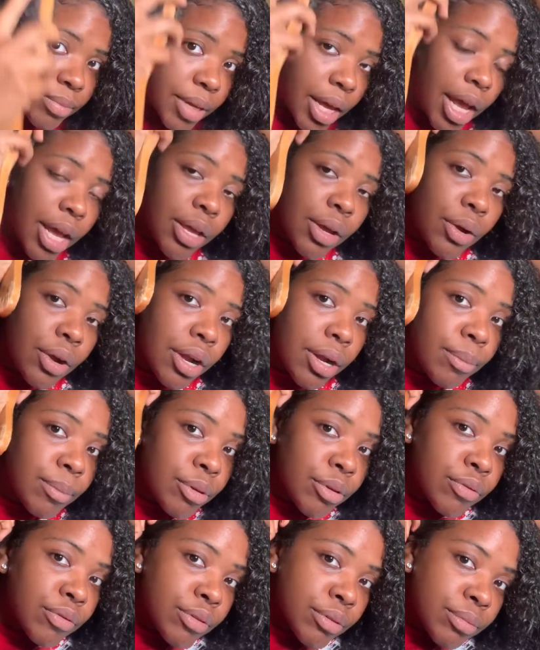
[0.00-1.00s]
and your hair
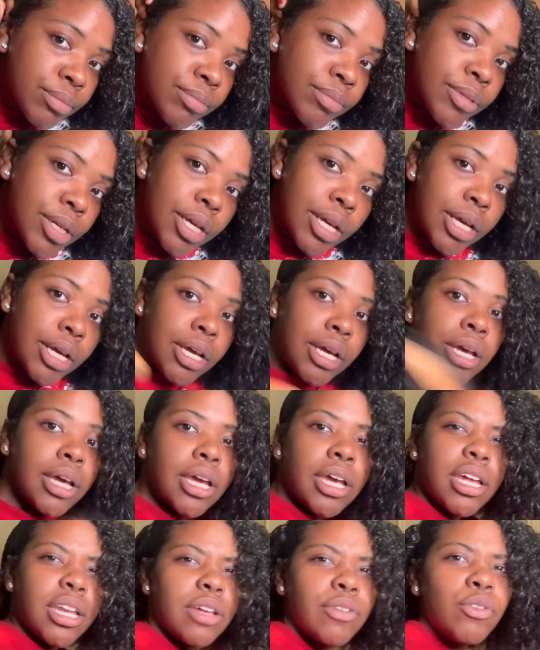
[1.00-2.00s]
beautiful.
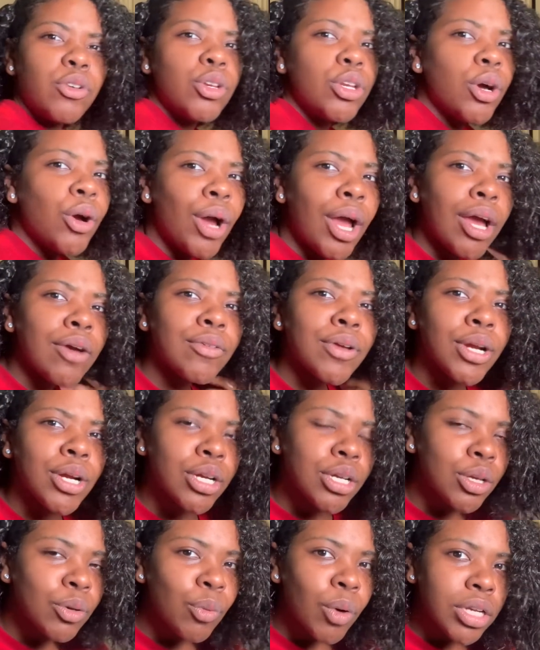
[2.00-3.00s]
And if you don't have hair
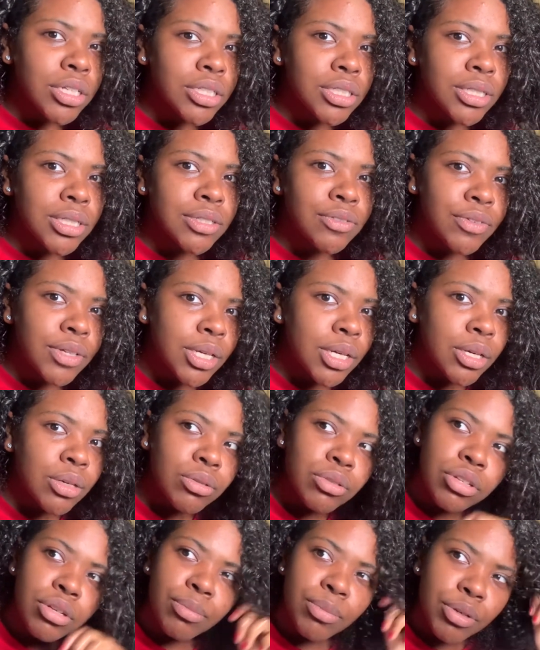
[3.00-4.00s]
and you're watching this video,
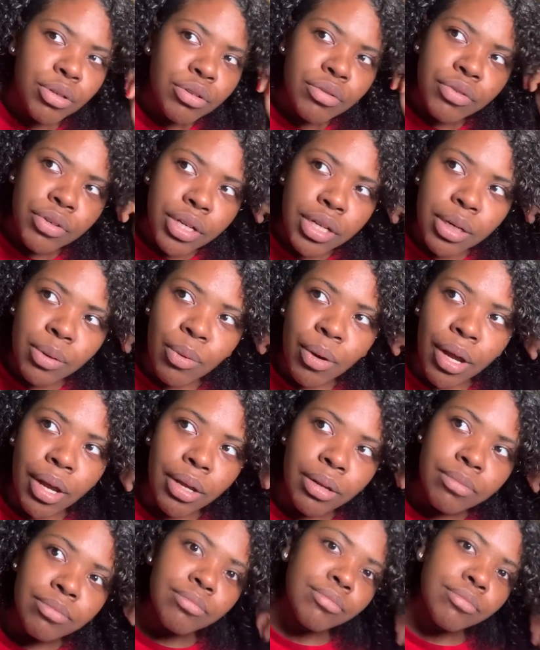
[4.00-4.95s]
you're beautiful anyway.